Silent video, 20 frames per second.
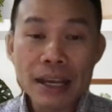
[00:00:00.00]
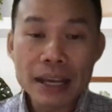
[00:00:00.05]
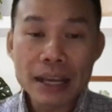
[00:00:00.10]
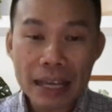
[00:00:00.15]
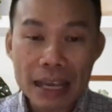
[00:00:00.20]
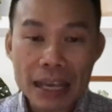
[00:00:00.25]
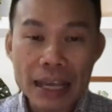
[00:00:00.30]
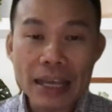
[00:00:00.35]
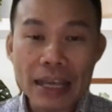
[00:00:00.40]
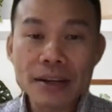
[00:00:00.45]

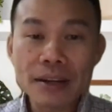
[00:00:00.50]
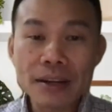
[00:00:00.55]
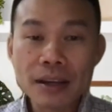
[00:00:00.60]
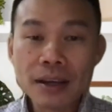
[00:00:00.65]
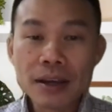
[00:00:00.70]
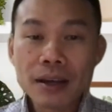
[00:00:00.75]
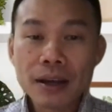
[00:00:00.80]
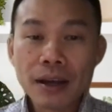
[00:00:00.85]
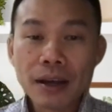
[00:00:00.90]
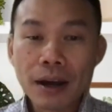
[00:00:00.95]
in
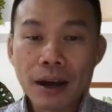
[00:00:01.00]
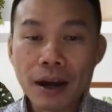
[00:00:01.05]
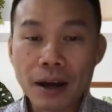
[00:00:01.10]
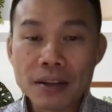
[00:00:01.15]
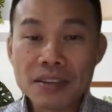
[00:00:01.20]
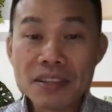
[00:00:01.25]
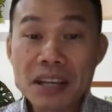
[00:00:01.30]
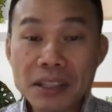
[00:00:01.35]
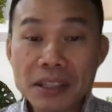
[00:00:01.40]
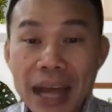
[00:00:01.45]

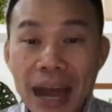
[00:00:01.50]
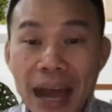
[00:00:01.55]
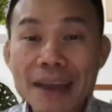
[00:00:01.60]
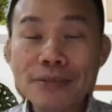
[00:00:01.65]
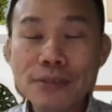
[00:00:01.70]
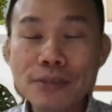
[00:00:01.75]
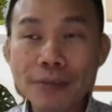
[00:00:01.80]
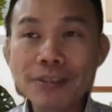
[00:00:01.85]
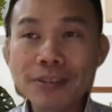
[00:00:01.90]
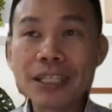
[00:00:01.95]
the lives
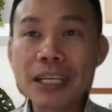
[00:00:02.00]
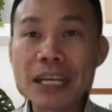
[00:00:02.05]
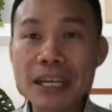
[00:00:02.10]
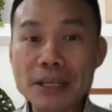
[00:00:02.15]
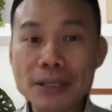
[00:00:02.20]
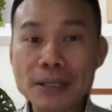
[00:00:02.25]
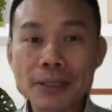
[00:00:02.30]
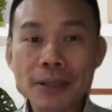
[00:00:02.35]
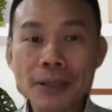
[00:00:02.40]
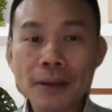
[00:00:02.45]
of
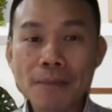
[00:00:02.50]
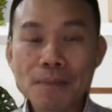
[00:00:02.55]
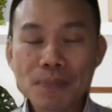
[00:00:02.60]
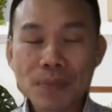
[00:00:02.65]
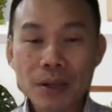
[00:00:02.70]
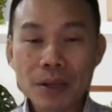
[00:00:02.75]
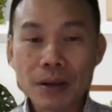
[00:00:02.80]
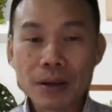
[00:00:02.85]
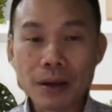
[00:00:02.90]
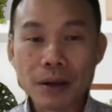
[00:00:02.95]
these
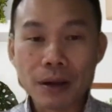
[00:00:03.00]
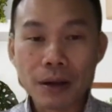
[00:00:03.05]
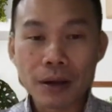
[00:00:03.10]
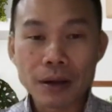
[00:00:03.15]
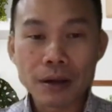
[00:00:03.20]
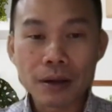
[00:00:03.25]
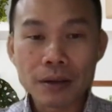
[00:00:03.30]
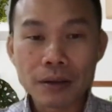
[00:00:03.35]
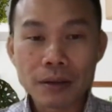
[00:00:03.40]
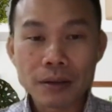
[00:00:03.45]

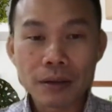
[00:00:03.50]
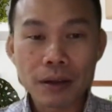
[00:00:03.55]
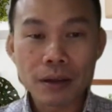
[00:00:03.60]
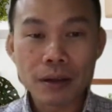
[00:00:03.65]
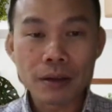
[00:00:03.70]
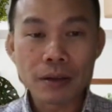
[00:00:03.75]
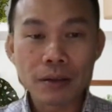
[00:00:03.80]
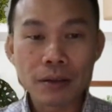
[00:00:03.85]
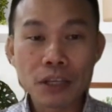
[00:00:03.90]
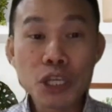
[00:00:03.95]

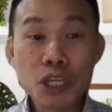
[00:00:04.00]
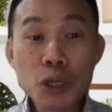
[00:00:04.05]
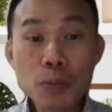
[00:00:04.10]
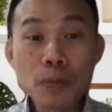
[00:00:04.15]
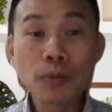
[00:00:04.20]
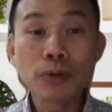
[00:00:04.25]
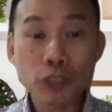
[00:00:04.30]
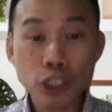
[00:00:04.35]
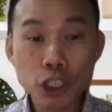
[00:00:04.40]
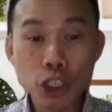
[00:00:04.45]

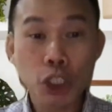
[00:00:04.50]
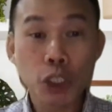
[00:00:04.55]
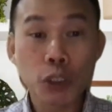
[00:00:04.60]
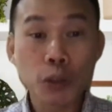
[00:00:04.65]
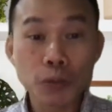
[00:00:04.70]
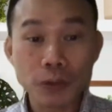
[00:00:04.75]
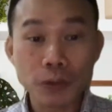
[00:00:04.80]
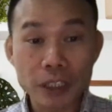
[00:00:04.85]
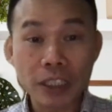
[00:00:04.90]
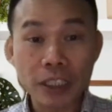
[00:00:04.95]
Hebrew
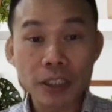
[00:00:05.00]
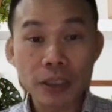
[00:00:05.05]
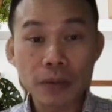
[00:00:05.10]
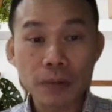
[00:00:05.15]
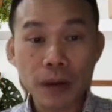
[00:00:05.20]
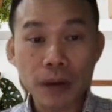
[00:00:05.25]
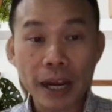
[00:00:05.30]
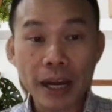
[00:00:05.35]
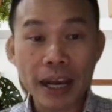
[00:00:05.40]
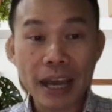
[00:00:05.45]
children,
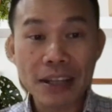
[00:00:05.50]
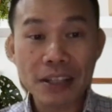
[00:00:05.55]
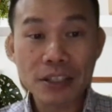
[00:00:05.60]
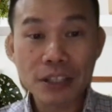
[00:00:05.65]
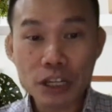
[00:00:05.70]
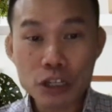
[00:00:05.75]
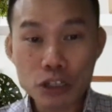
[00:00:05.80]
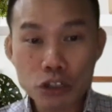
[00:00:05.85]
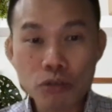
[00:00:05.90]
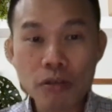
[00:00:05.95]
right? As they
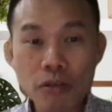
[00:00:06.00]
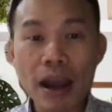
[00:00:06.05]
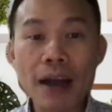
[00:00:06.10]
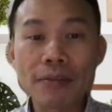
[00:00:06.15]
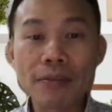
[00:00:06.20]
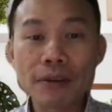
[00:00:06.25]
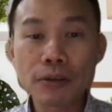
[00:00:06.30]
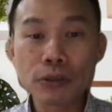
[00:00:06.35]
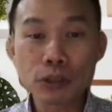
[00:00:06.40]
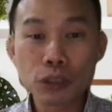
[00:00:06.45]

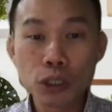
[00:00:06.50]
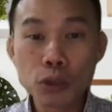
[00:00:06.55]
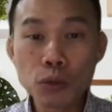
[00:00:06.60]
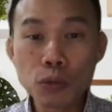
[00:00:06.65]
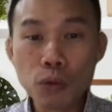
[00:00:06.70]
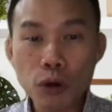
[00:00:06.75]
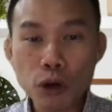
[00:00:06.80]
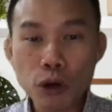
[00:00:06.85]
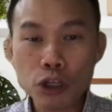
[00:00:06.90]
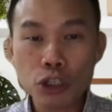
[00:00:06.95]
travel to
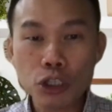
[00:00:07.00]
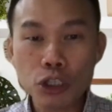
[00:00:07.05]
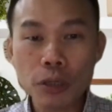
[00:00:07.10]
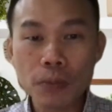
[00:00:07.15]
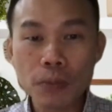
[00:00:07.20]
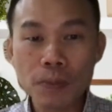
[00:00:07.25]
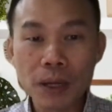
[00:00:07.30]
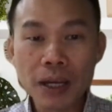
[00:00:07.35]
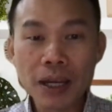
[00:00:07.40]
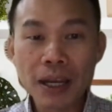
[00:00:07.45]

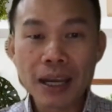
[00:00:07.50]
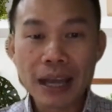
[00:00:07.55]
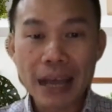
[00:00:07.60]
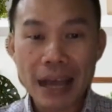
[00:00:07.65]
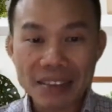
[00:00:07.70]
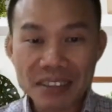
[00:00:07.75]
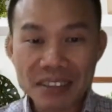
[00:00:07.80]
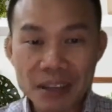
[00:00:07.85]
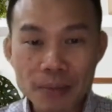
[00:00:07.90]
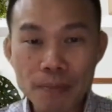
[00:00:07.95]
worship
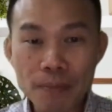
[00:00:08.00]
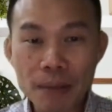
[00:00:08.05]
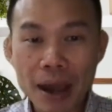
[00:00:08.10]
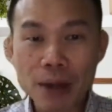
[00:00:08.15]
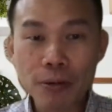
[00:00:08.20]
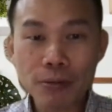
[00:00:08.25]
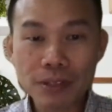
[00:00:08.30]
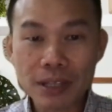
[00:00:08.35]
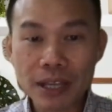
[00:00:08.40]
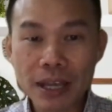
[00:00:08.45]
at the
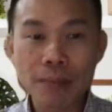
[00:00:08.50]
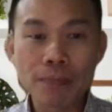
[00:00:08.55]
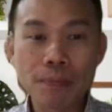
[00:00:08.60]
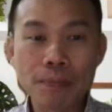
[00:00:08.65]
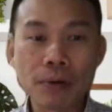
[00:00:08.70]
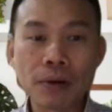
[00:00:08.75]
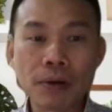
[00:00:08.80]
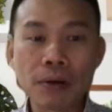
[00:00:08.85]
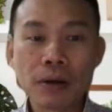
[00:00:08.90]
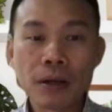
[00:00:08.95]
Mount
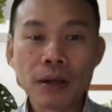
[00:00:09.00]
Temple,